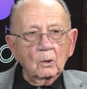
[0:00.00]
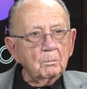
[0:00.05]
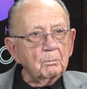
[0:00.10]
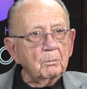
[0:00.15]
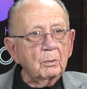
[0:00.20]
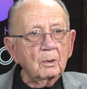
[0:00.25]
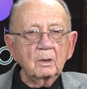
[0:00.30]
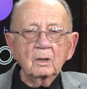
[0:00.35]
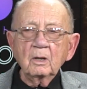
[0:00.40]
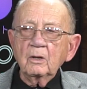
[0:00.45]

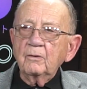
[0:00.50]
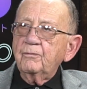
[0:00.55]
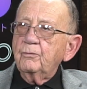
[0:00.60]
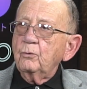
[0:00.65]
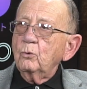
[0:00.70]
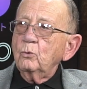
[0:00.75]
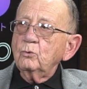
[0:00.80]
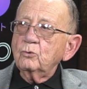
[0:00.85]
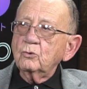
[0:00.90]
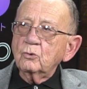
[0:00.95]
but if
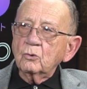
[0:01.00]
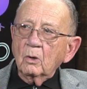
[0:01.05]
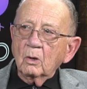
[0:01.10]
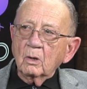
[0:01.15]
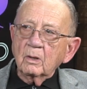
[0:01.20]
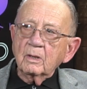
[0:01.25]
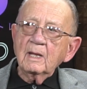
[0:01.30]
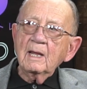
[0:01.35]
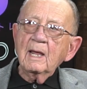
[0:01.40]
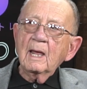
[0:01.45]
you
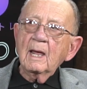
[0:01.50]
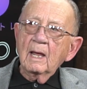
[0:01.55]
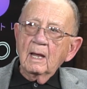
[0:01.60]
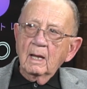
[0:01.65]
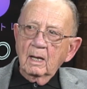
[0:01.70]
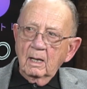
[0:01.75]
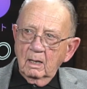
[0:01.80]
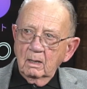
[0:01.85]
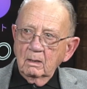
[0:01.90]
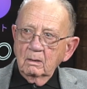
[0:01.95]
saw the
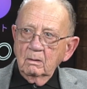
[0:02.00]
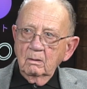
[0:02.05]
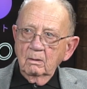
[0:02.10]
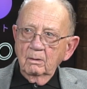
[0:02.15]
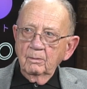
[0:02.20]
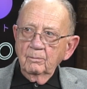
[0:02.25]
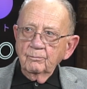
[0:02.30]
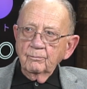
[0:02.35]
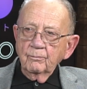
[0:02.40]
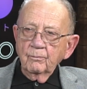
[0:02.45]
ad,
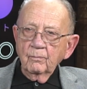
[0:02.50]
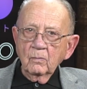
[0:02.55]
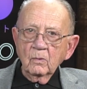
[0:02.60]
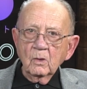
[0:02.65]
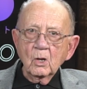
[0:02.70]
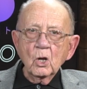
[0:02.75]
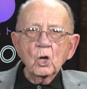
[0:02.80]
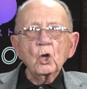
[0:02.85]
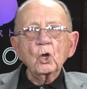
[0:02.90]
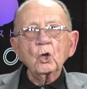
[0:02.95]

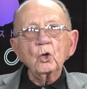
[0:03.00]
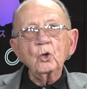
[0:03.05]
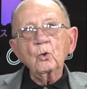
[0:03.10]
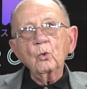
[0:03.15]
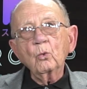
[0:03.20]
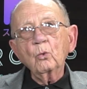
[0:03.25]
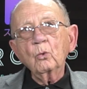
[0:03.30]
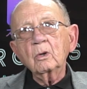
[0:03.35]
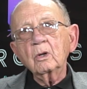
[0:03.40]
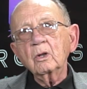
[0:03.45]

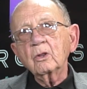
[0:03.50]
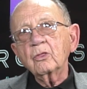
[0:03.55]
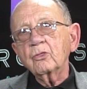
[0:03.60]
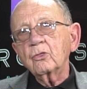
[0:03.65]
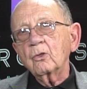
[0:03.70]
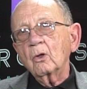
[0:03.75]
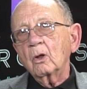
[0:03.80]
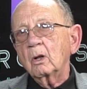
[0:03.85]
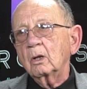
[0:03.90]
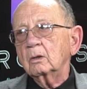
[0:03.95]
you would have
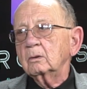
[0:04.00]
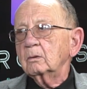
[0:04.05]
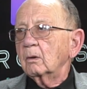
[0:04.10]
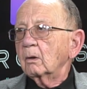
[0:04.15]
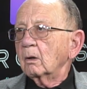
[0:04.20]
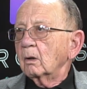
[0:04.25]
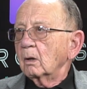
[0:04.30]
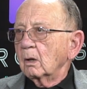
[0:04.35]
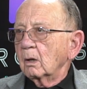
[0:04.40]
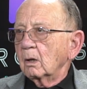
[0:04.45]
thought
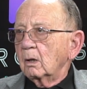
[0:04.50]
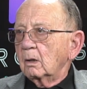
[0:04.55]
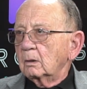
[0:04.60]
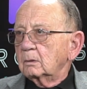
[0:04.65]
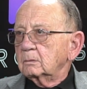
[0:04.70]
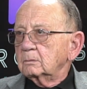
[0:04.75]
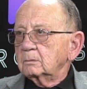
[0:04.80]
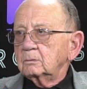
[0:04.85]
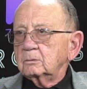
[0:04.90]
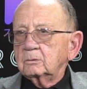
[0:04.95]

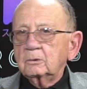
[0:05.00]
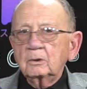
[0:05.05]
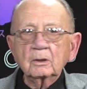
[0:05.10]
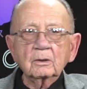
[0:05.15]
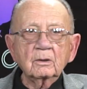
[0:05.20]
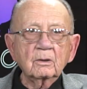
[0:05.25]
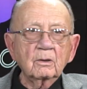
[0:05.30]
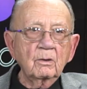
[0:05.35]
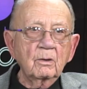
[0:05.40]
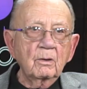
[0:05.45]

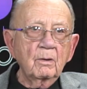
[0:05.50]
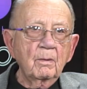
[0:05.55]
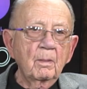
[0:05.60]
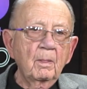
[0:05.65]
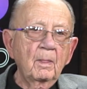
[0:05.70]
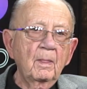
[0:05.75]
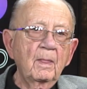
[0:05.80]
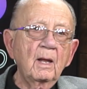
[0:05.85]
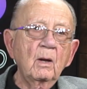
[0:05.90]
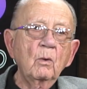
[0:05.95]
that
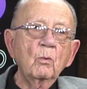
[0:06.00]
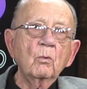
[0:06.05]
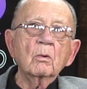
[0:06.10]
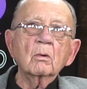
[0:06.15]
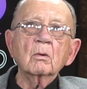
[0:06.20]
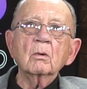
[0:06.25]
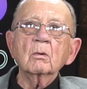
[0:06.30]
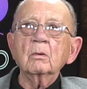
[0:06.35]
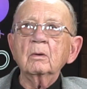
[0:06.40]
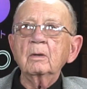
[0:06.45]
they
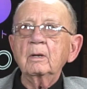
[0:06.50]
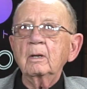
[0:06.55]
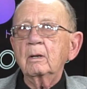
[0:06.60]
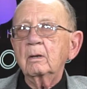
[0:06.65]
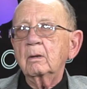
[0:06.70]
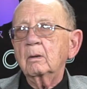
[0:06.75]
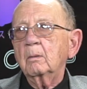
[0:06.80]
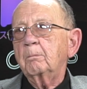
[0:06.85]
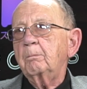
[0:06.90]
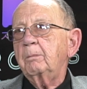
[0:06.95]
were
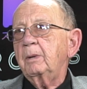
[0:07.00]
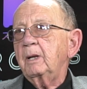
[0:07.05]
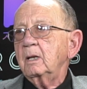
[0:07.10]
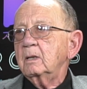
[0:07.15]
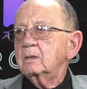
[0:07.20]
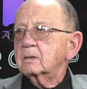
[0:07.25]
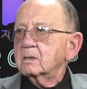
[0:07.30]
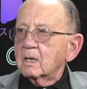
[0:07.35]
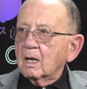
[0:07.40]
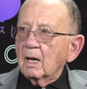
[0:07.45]
in a
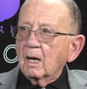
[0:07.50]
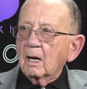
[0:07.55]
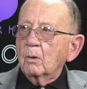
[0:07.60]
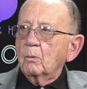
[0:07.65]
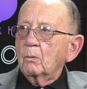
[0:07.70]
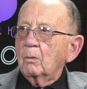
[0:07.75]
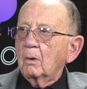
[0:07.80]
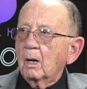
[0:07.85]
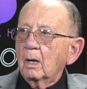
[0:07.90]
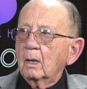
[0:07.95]
big
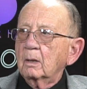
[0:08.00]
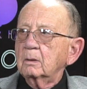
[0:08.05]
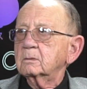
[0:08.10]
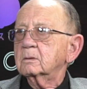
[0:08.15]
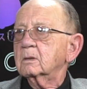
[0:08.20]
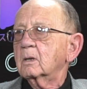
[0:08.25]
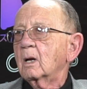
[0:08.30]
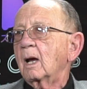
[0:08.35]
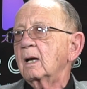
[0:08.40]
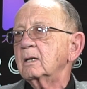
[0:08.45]

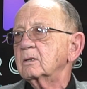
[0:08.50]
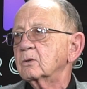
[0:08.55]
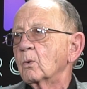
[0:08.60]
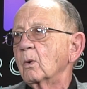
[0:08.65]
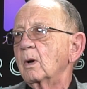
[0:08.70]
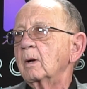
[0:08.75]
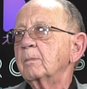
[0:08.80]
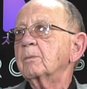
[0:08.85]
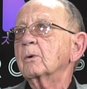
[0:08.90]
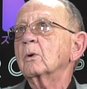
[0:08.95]

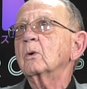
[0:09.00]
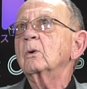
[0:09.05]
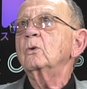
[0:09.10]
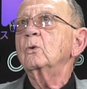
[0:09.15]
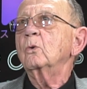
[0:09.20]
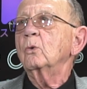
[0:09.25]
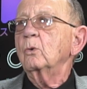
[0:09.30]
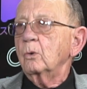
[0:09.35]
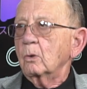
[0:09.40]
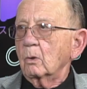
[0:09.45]
skyscraper in
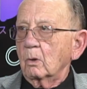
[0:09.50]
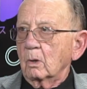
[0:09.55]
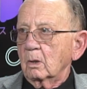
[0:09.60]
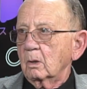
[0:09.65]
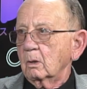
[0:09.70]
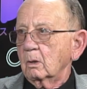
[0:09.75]
New York.